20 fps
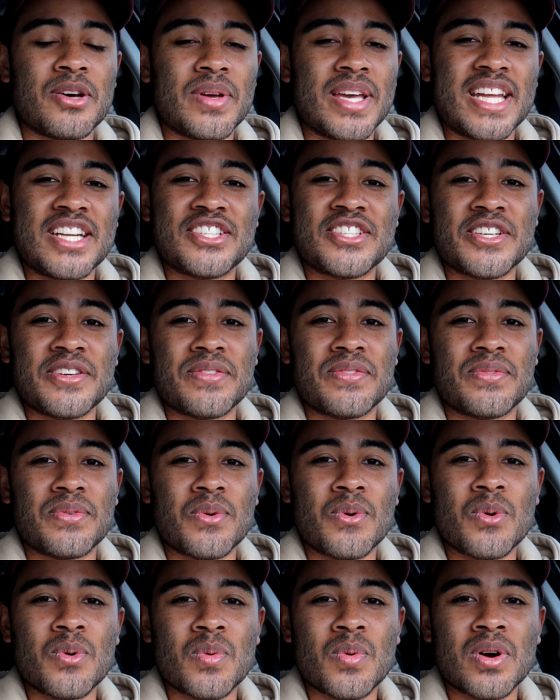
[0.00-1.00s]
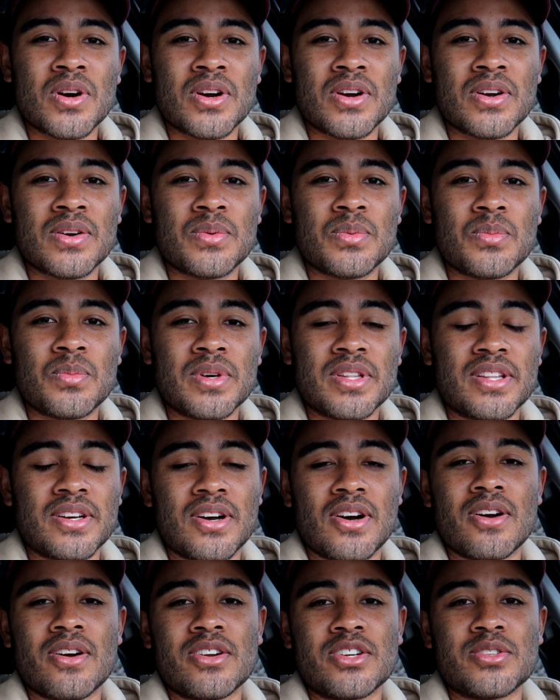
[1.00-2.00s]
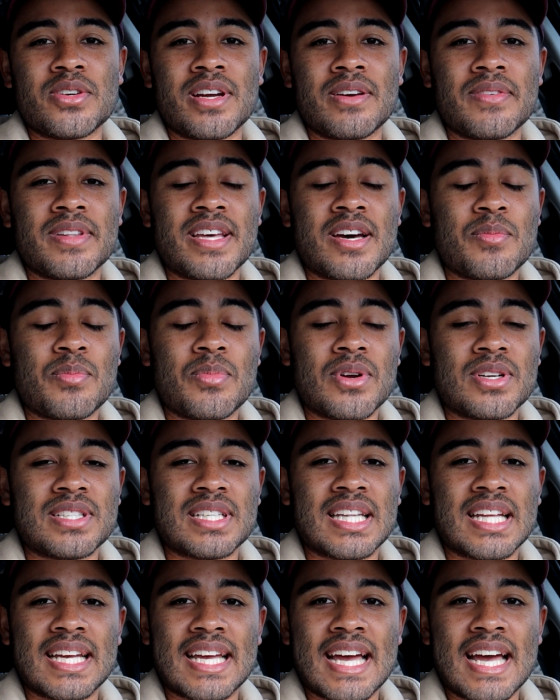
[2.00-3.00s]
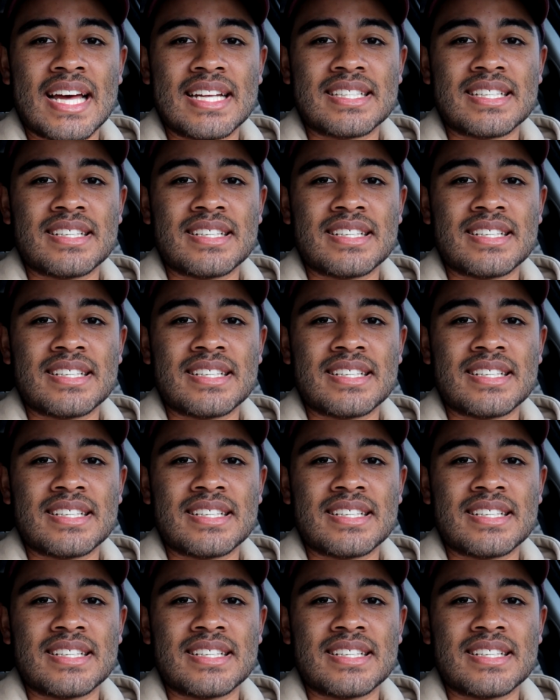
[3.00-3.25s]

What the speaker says: inching forward with the car in drive without pressing the gas,